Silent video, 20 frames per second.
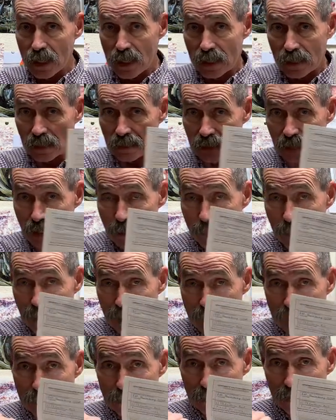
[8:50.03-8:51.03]
and I
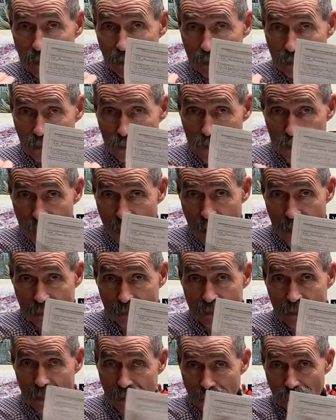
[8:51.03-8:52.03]
made
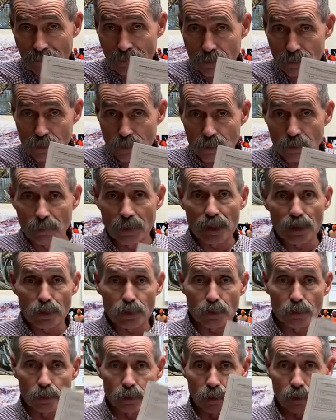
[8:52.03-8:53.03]
exact efforts to make
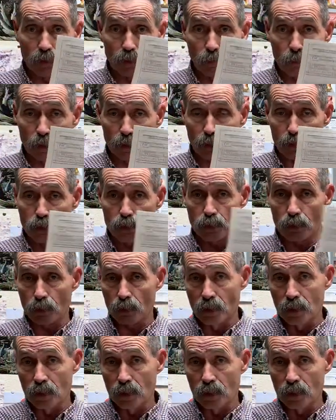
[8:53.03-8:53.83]
sure that the producer